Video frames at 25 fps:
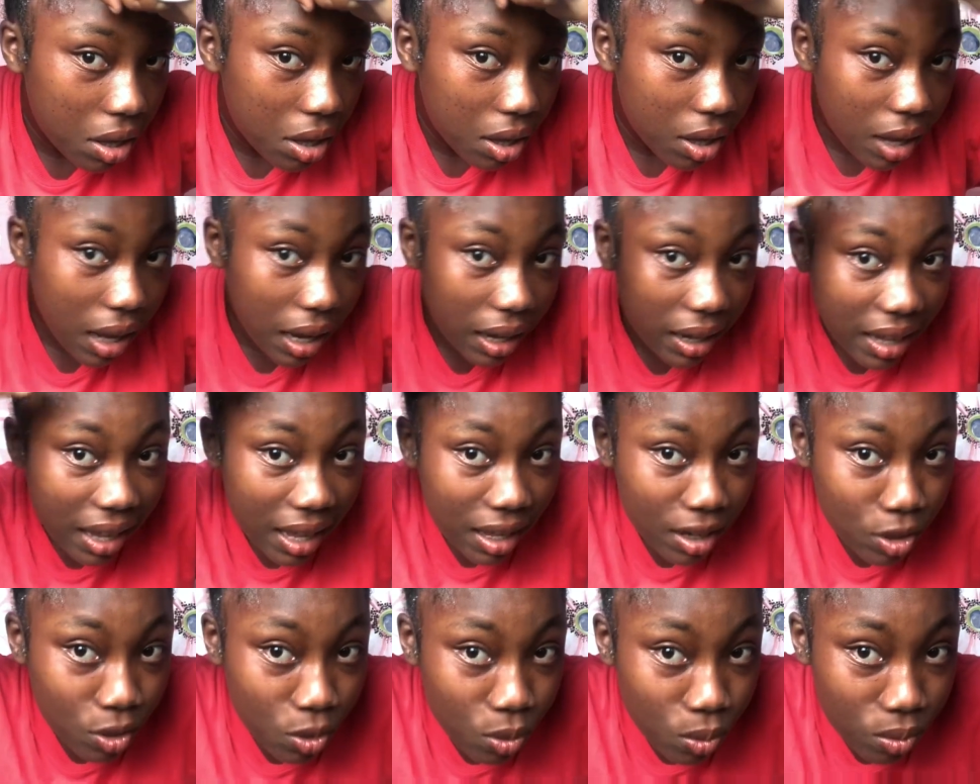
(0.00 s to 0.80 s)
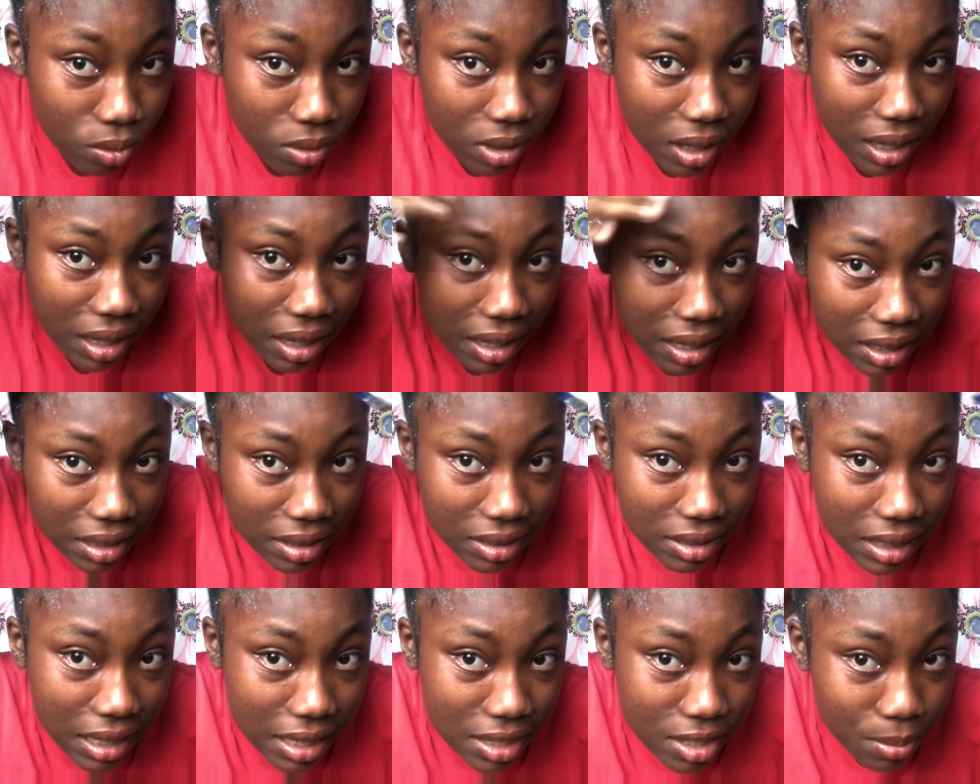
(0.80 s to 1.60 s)
I can't do
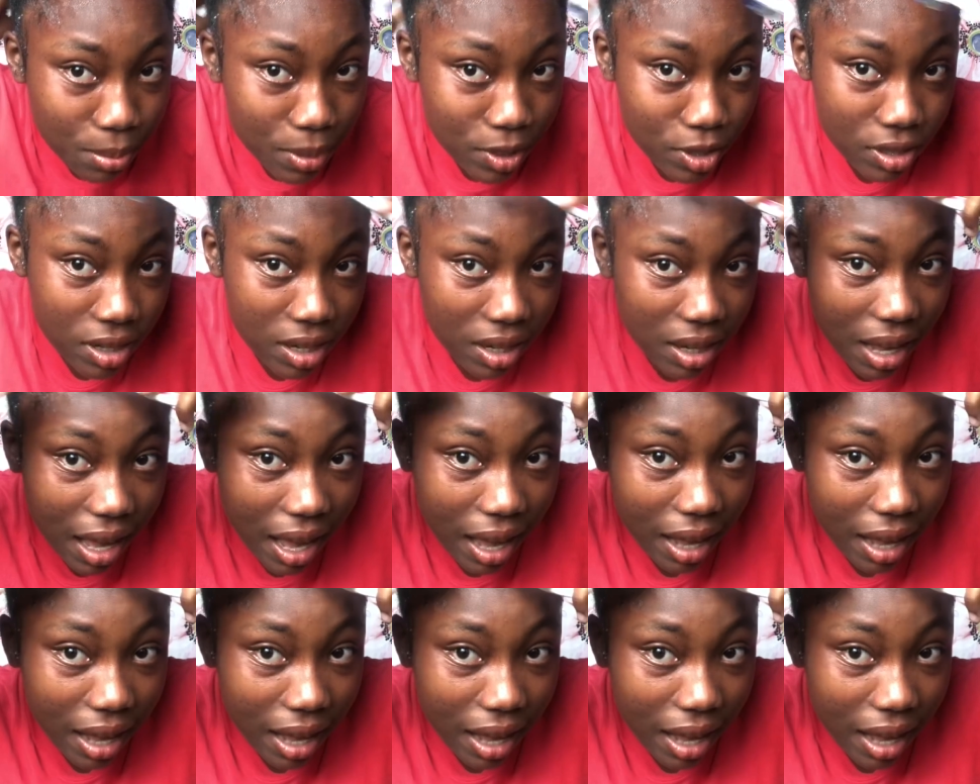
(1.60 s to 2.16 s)
it, especially.